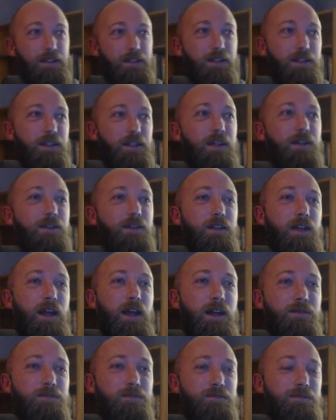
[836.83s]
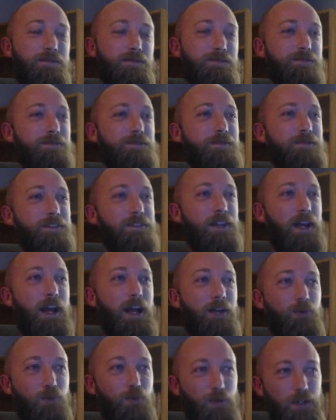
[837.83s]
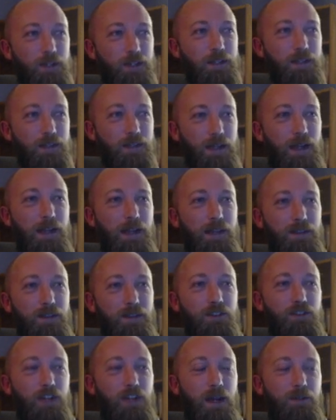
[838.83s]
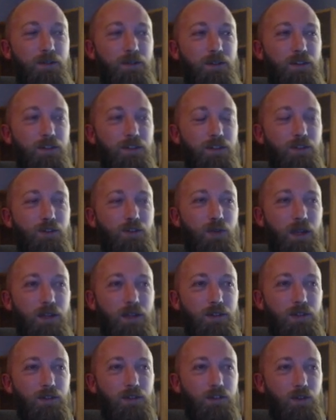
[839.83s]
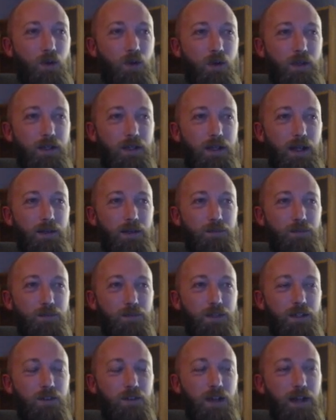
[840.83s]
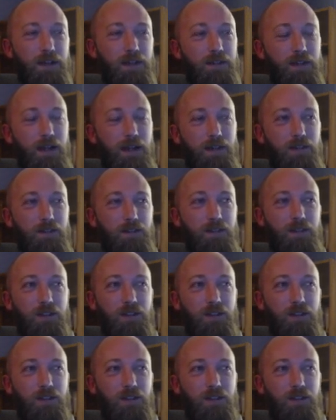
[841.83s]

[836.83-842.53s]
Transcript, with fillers: uh I I really like this chapter. This is a great little story. I'm excited to kind of see it